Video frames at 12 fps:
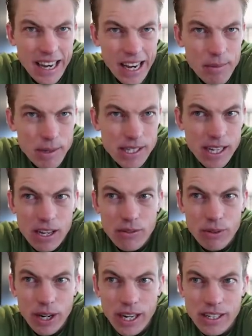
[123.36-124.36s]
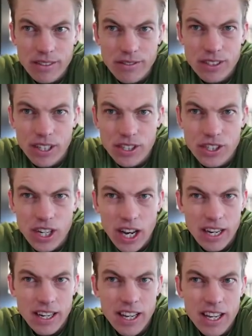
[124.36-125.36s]
Amazon rays of
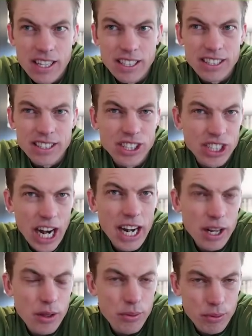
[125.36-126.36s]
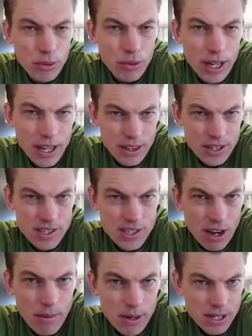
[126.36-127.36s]
sunshine shining through like the
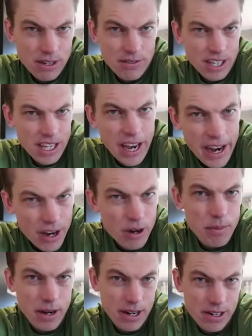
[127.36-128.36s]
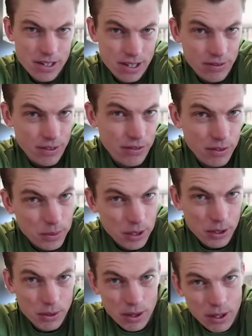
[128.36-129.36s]
stomachs of the Care Bears, if you're
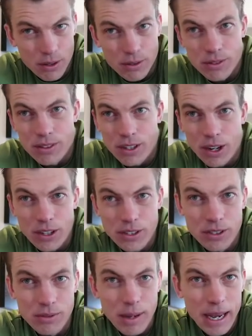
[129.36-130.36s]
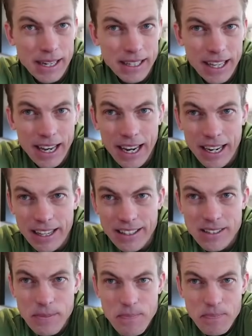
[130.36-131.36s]
familiar with those, the cartoon back in the
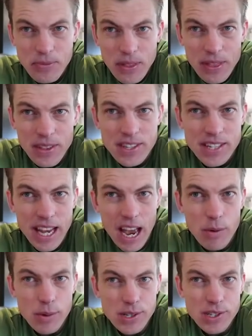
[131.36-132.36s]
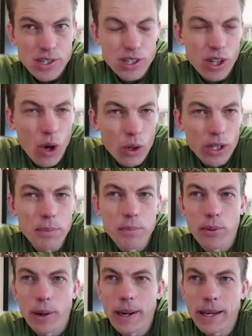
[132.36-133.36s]
80s. The sky was slowly
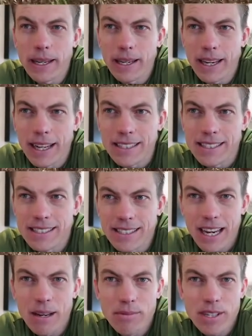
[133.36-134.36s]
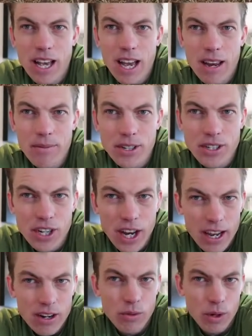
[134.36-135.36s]
breaking. At the same time, the
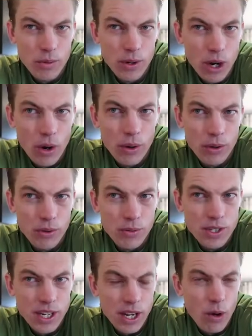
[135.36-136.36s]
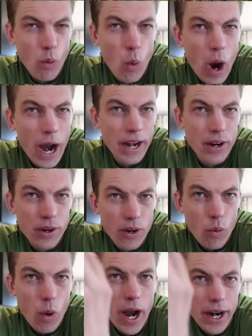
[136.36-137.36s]
channel we were going through was getting wider
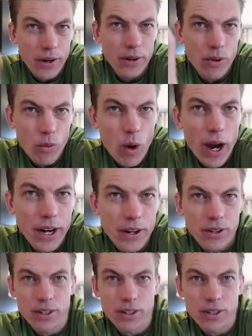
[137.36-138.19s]
and wider and wider.